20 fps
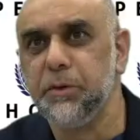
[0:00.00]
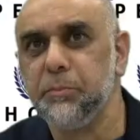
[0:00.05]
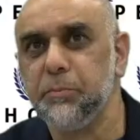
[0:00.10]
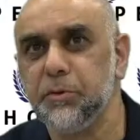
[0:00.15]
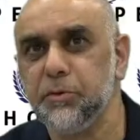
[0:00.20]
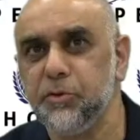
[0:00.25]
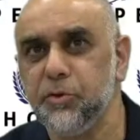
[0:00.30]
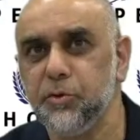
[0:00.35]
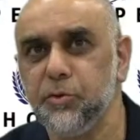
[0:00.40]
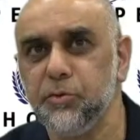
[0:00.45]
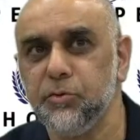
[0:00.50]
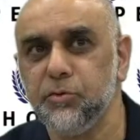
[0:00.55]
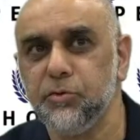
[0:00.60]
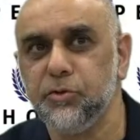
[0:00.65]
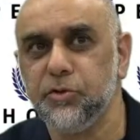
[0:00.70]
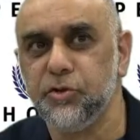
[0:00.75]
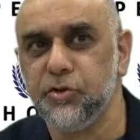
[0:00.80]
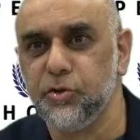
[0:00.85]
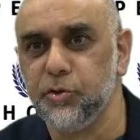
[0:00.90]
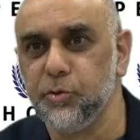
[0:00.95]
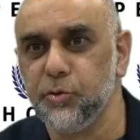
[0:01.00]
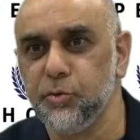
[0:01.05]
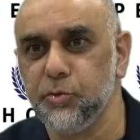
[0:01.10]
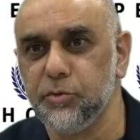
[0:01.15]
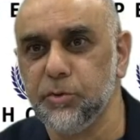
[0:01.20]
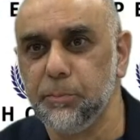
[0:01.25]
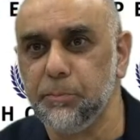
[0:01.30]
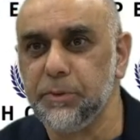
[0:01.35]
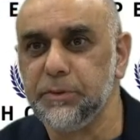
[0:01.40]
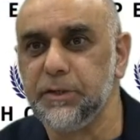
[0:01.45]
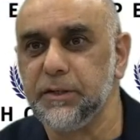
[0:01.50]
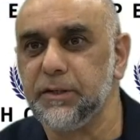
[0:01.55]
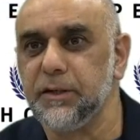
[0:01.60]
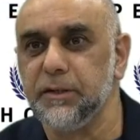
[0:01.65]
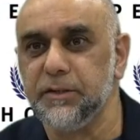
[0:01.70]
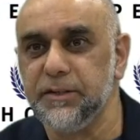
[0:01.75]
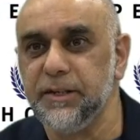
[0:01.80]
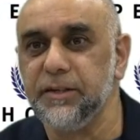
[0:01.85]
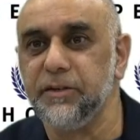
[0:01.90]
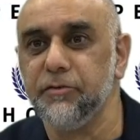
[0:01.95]
people do choose a
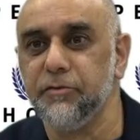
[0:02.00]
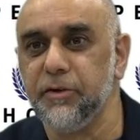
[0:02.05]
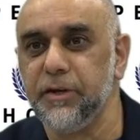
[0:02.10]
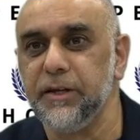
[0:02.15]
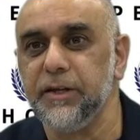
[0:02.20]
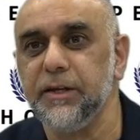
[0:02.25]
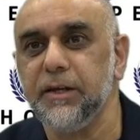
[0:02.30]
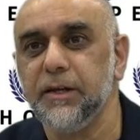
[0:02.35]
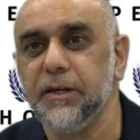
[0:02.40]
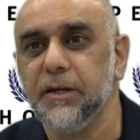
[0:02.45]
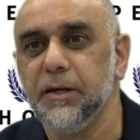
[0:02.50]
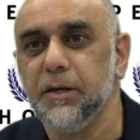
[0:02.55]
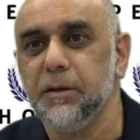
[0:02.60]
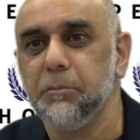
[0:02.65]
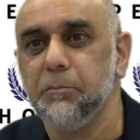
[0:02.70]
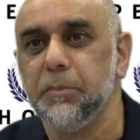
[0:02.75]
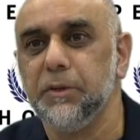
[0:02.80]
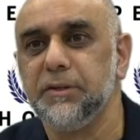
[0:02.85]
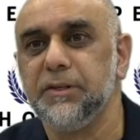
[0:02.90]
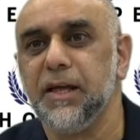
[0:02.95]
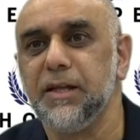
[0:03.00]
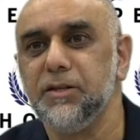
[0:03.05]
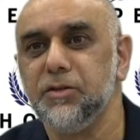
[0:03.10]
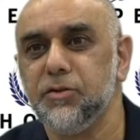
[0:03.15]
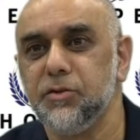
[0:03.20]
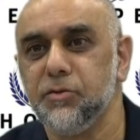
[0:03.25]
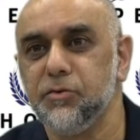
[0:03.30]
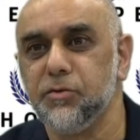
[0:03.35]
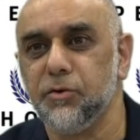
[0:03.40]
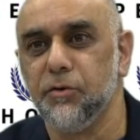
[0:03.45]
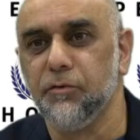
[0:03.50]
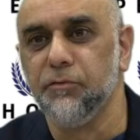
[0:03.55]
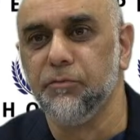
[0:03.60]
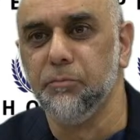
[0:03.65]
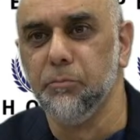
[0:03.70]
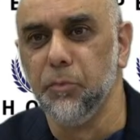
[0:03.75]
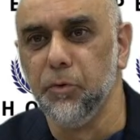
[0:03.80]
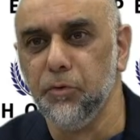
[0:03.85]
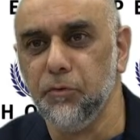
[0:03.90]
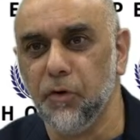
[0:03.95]
particular degree, but tend to sort
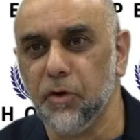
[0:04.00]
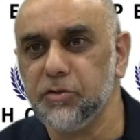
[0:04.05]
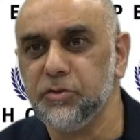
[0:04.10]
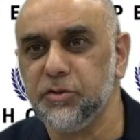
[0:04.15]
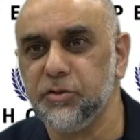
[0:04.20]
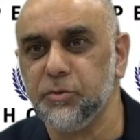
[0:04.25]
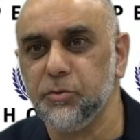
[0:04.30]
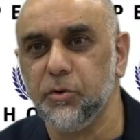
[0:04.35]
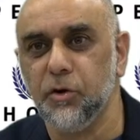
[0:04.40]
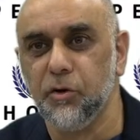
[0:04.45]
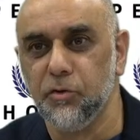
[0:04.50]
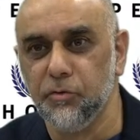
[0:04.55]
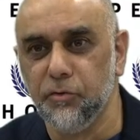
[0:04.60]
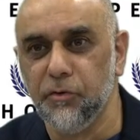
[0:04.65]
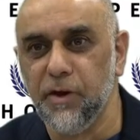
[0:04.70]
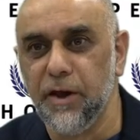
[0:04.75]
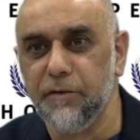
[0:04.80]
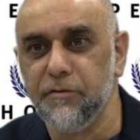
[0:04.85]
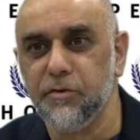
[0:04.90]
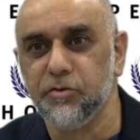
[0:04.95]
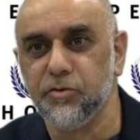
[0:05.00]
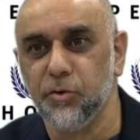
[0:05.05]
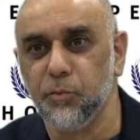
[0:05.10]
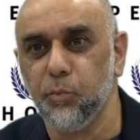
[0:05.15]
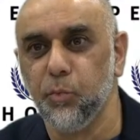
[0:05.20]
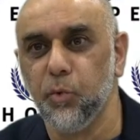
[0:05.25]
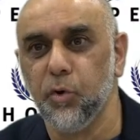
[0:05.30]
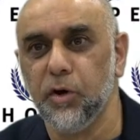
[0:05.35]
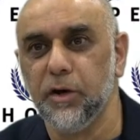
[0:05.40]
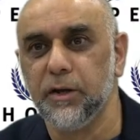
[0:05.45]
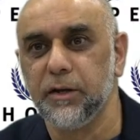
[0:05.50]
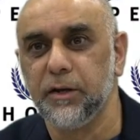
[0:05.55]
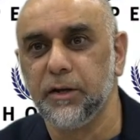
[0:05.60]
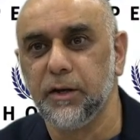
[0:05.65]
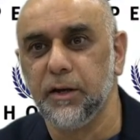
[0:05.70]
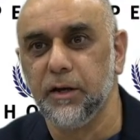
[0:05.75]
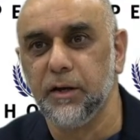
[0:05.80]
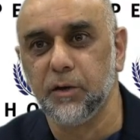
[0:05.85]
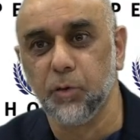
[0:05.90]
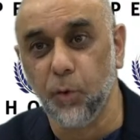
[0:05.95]
of move on to other areas of work
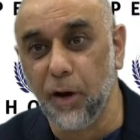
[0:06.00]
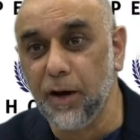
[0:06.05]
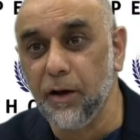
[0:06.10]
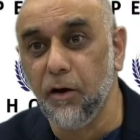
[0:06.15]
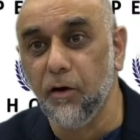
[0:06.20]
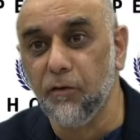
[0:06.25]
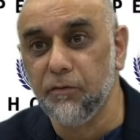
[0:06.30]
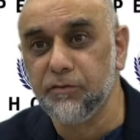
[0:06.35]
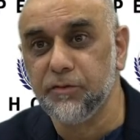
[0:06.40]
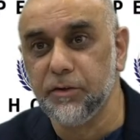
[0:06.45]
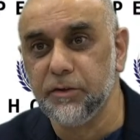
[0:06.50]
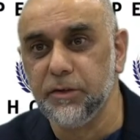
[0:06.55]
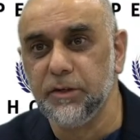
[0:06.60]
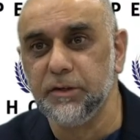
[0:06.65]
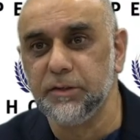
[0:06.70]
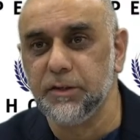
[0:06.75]
quite often.